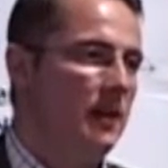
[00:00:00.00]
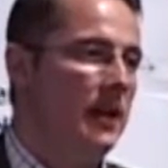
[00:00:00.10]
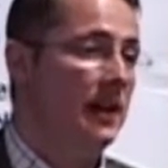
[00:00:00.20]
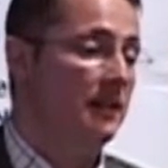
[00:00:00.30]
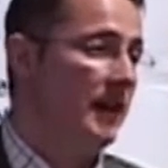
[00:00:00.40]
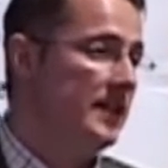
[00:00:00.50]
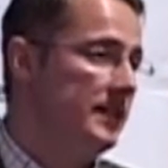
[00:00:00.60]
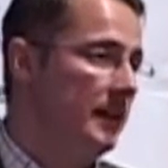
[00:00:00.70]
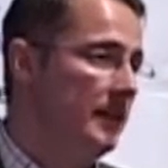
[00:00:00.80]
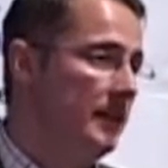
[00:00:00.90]
and
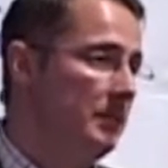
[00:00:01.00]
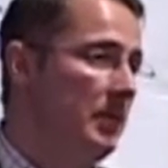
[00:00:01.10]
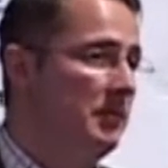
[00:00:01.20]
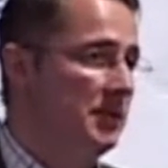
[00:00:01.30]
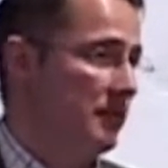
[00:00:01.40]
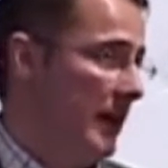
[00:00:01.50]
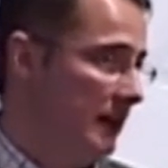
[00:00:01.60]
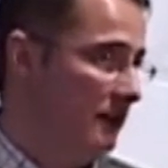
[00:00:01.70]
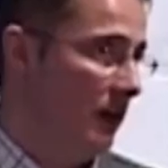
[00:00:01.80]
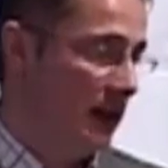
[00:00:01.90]
invested in people
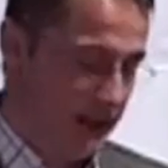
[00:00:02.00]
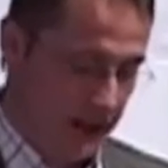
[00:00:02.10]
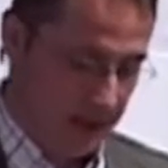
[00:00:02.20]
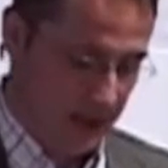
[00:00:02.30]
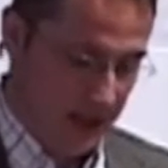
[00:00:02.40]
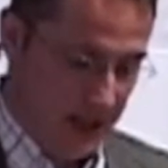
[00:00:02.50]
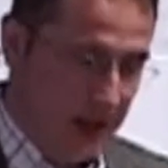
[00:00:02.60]
training, for example.